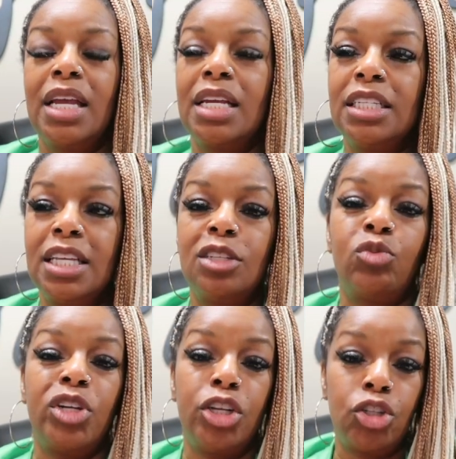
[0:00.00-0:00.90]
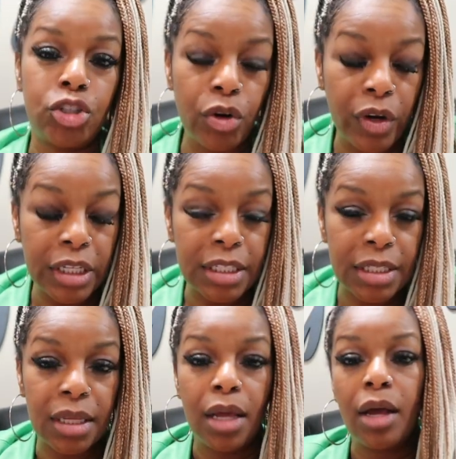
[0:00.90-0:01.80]
He says, when the
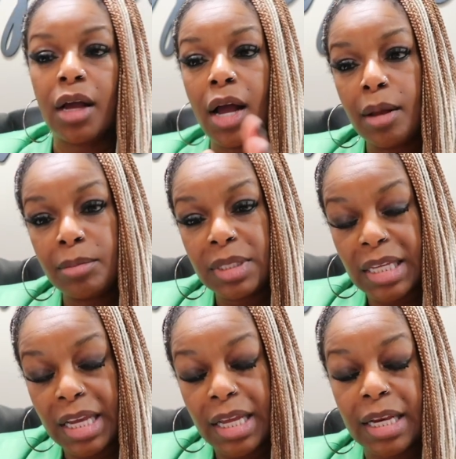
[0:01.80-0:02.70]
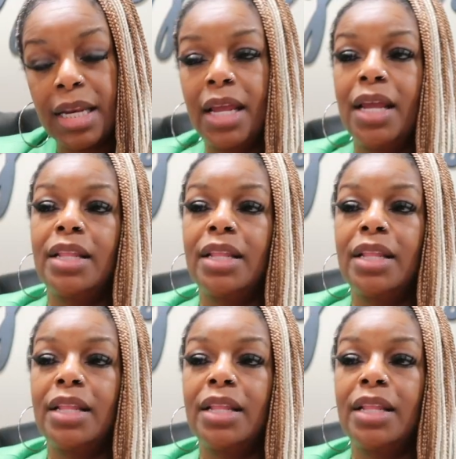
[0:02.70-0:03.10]
insurance comes in,